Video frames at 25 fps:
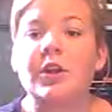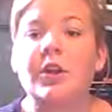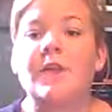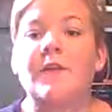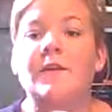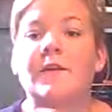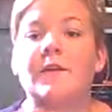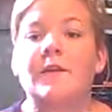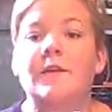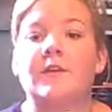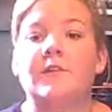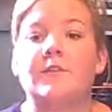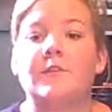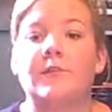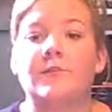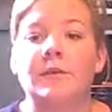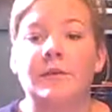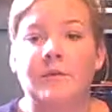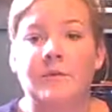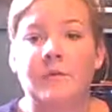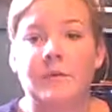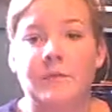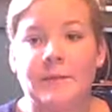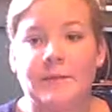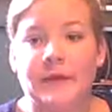and then
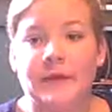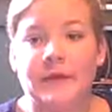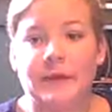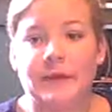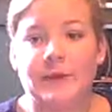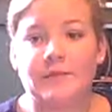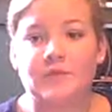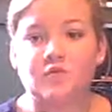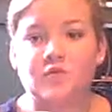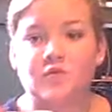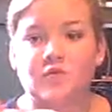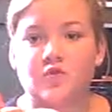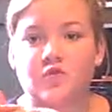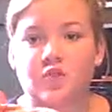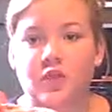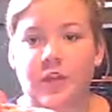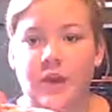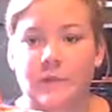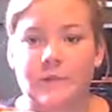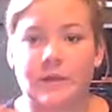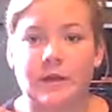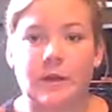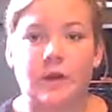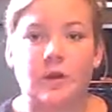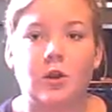we went beginning
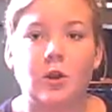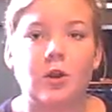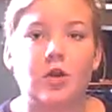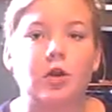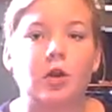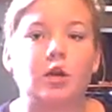shopping.